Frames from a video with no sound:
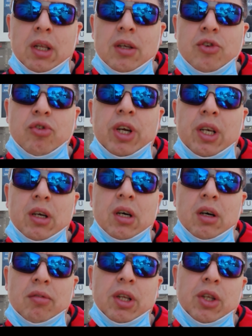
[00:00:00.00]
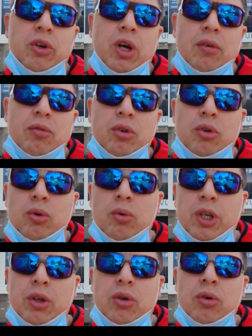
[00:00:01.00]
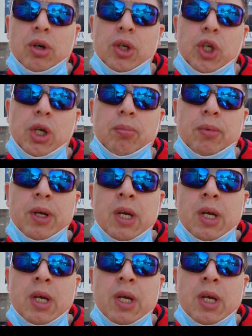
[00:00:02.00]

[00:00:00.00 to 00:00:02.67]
the strength curve that you have to do when you do a gym.